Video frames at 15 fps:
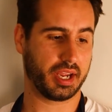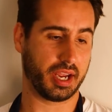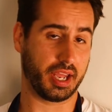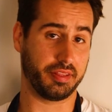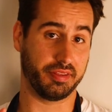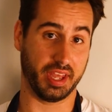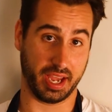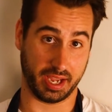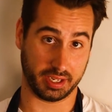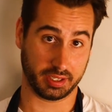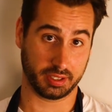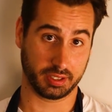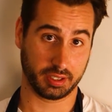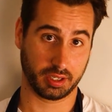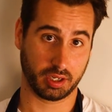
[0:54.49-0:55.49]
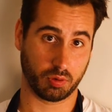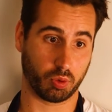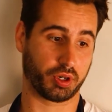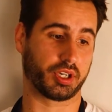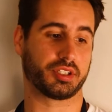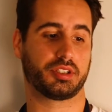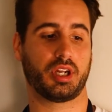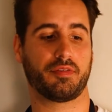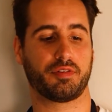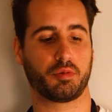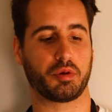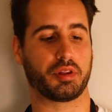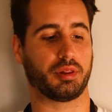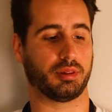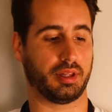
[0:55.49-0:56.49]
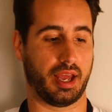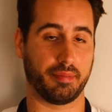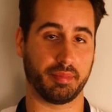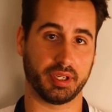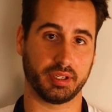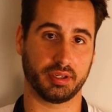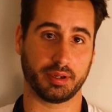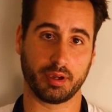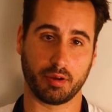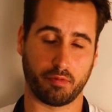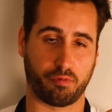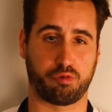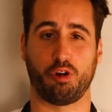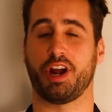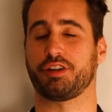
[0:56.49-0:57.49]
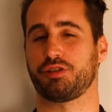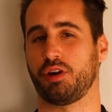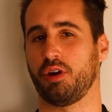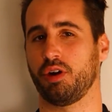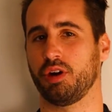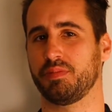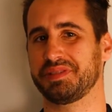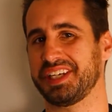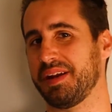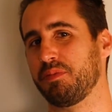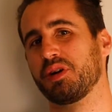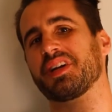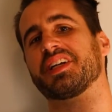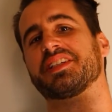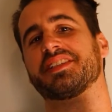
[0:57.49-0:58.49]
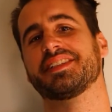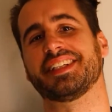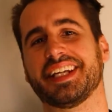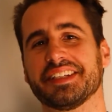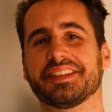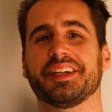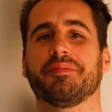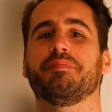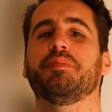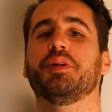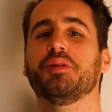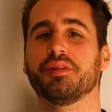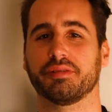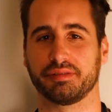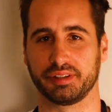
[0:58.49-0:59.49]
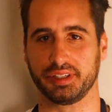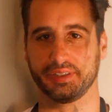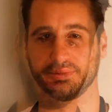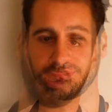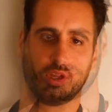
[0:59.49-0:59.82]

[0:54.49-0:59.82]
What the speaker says: And then we're gonna stuff it with lemon, fresh herbs, and we're gonna season it beautifully.